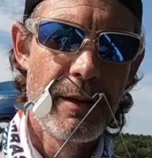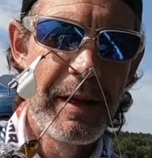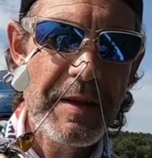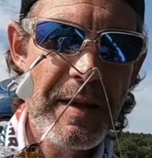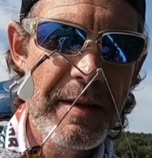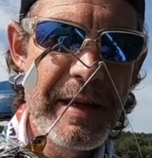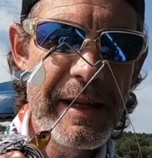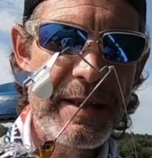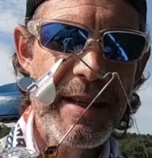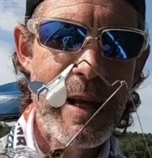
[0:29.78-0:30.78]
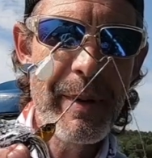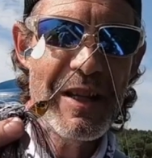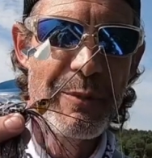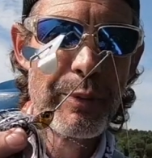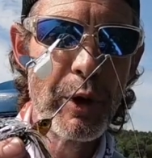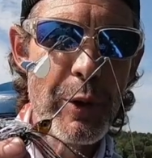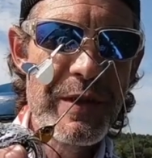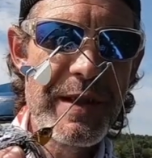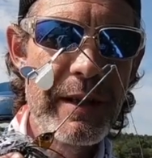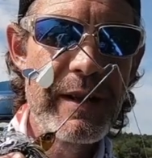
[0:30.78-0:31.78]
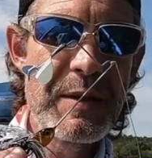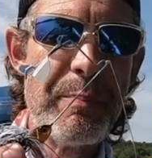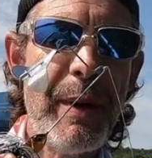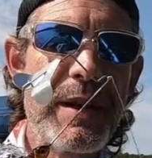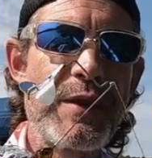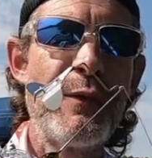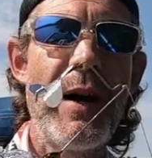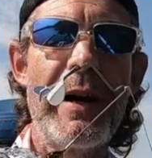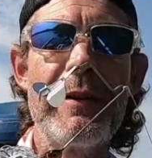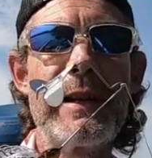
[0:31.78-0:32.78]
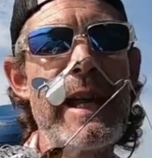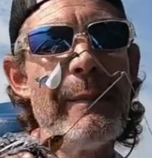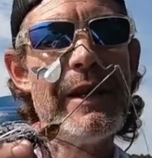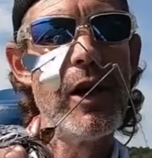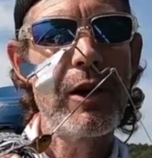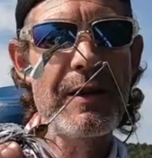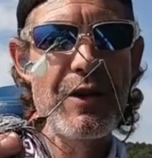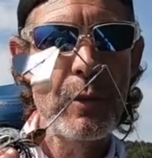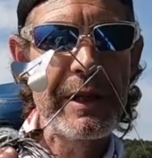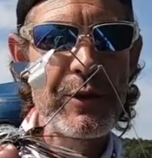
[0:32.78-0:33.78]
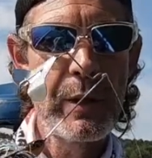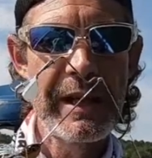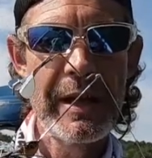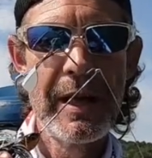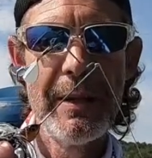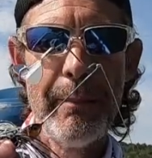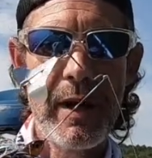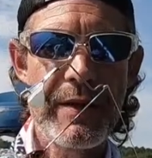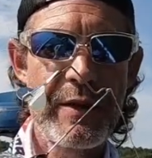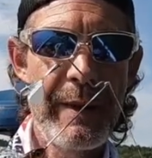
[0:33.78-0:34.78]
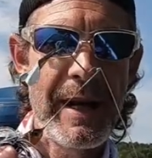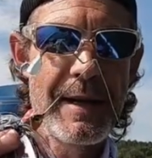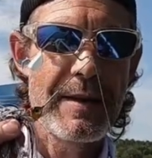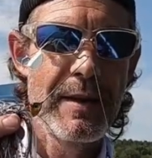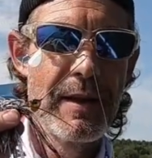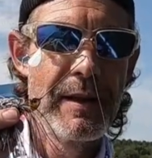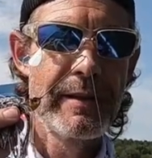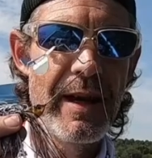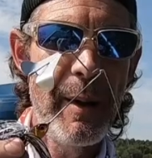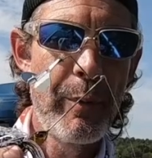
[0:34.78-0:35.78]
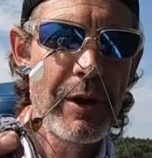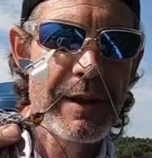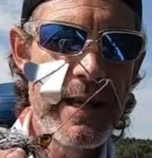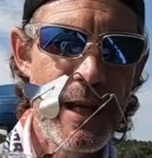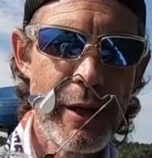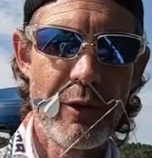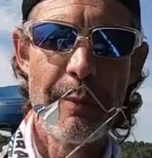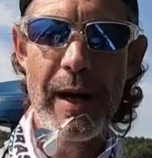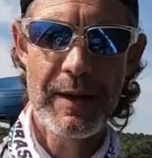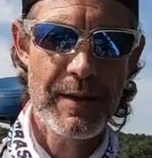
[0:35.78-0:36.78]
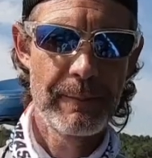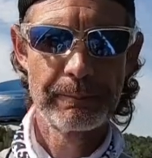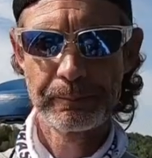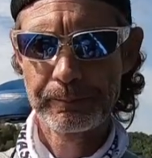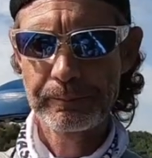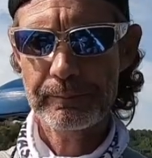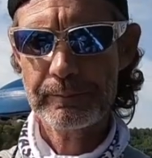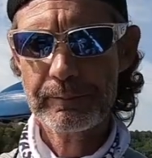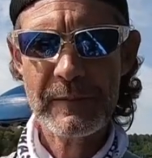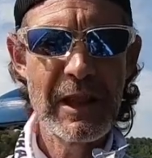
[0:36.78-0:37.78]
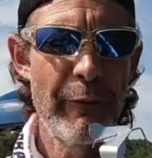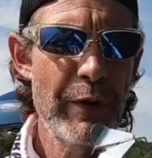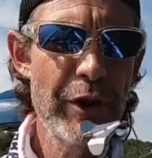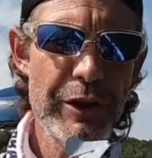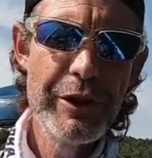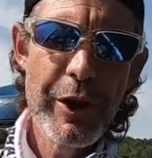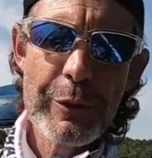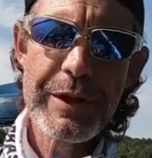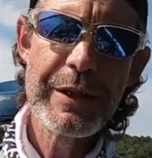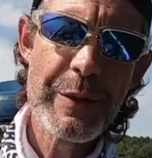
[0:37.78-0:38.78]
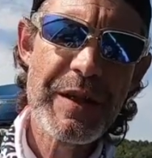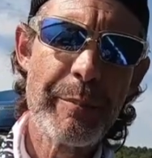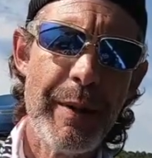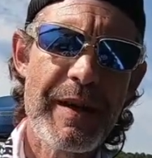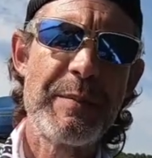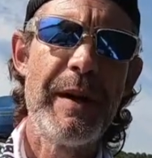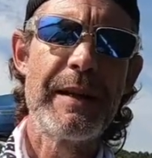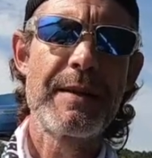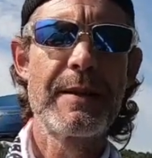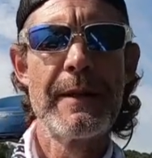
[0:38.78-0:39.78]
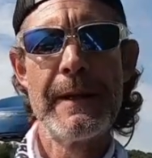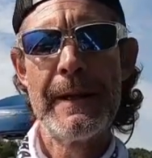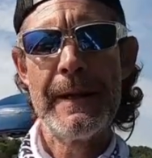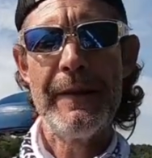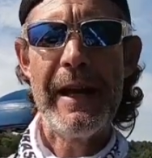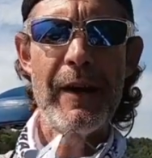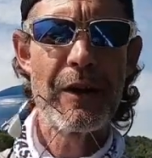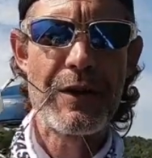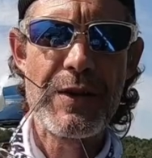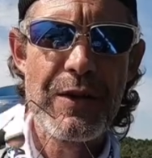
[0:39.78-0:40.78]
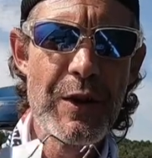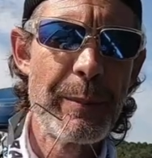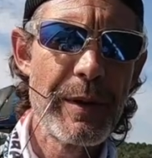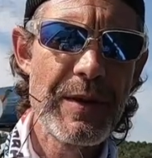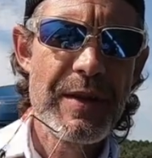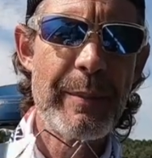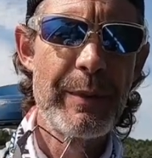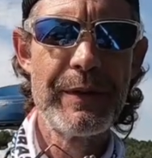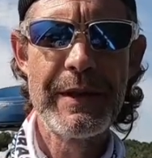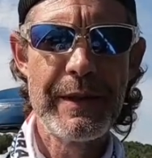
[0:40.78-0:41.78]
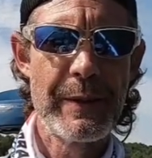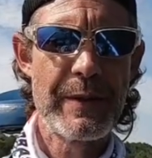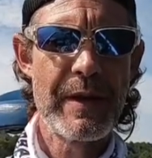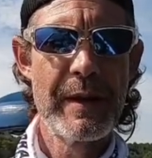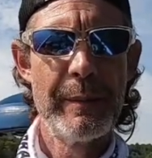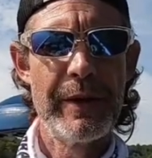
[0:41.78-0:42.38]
This is the Excitebaits Pro Series Buzzfire that came in the August 2020 Monster Bass Topwater Takeover Box. Now, if you're new to using buzzbaits, they are super simple to use.